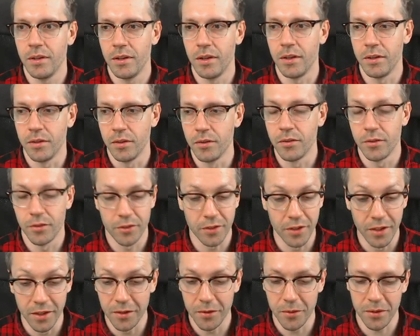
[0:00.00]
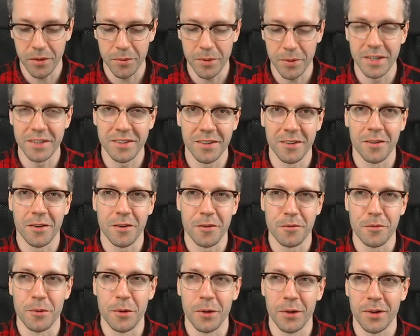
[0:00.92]
It still requires a lot
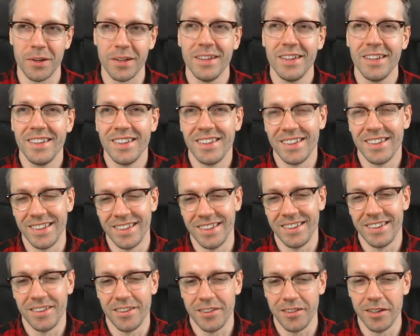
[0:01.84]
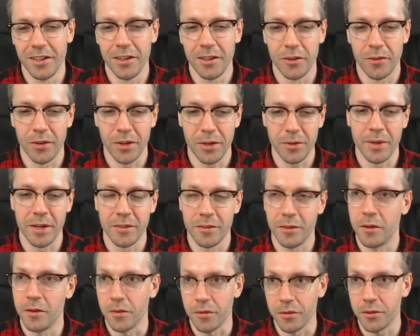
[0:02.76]
of work, and it still requires
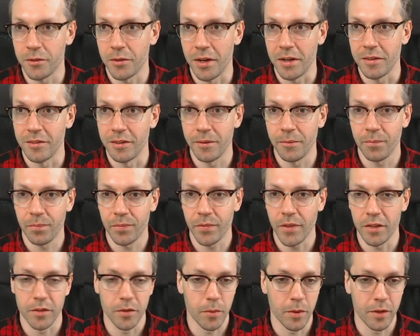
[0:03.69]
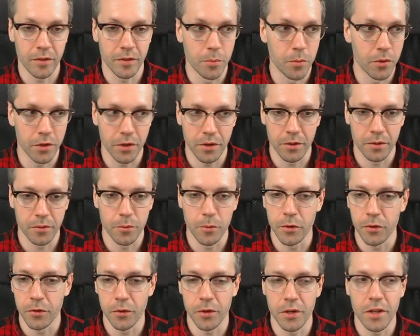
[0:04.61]
a lot of striving. Otherwise, the Buddha
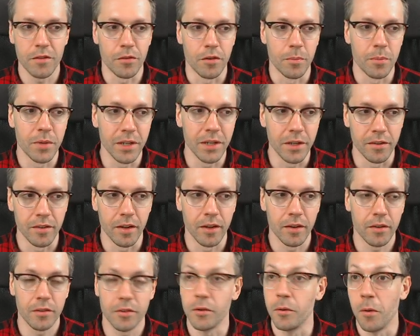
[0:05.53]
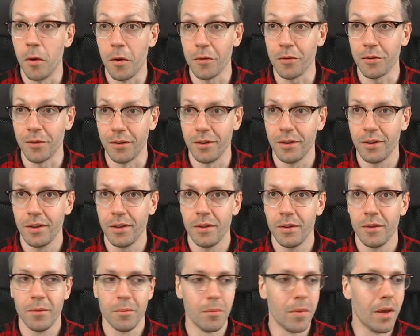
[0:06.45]
would not have repeated that so often.
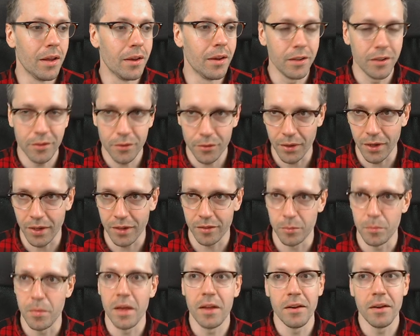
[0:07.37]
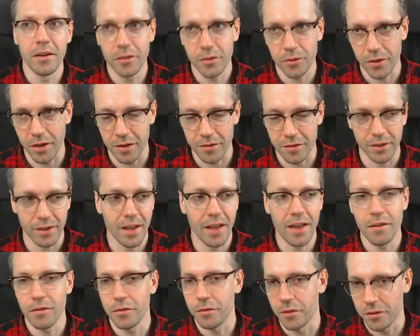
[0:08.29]
Manly strength, manly striving,
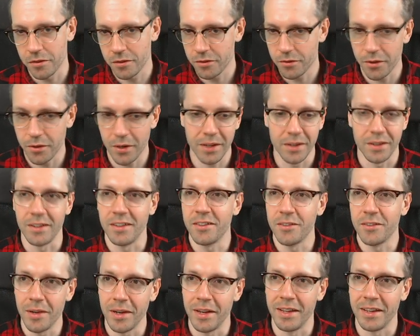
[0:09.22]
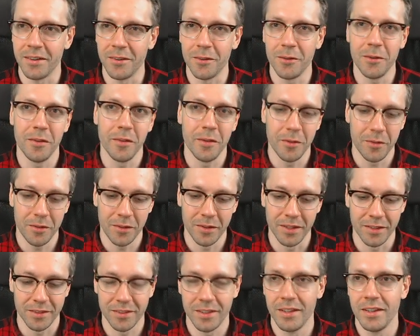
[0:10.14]
effort, training, drilling, all those
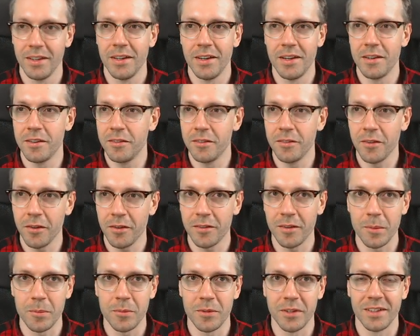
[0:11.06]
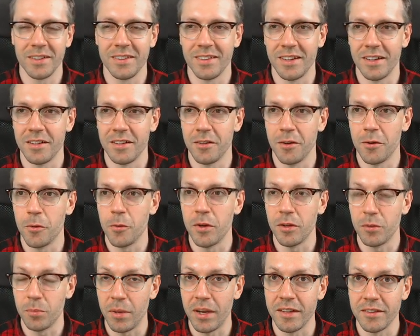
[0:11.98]
things. It is not something that is
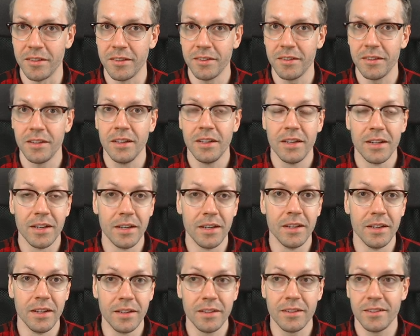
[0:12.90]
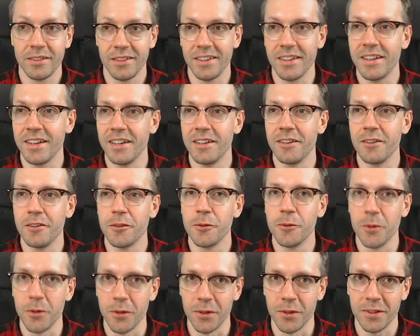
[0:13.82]
always pleasant. It is akin to
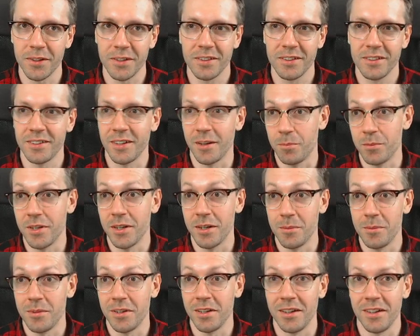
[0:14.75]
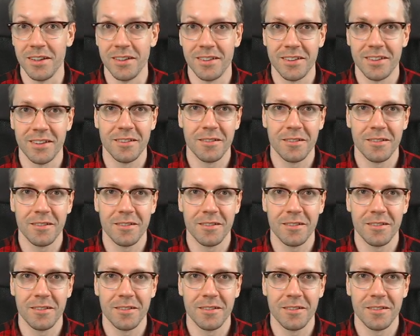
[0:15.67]
work, sometimes at least.